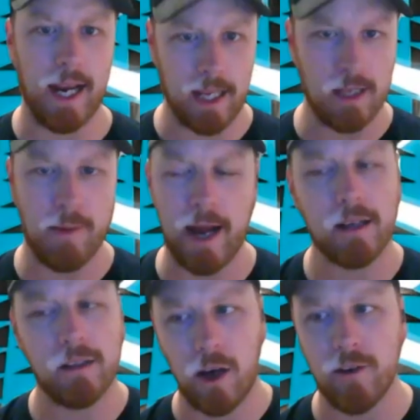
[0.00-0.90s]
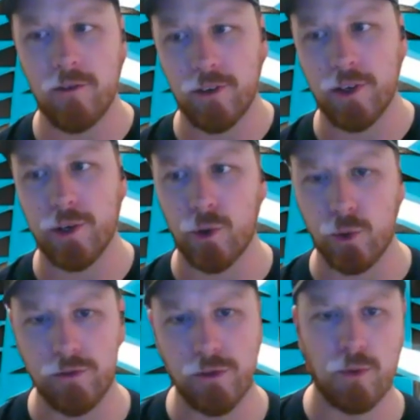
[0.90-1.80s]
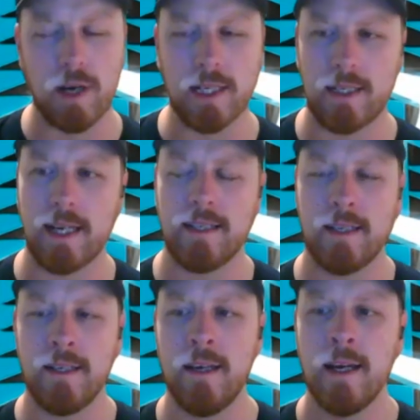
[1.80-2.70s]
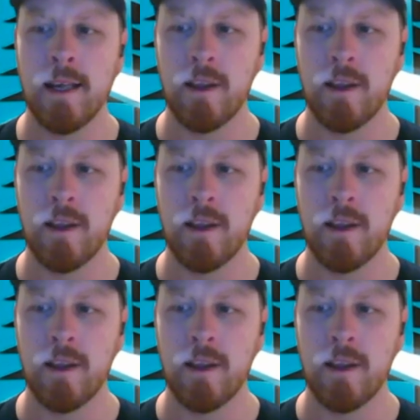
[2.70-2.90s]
in the back line for all of the preseason.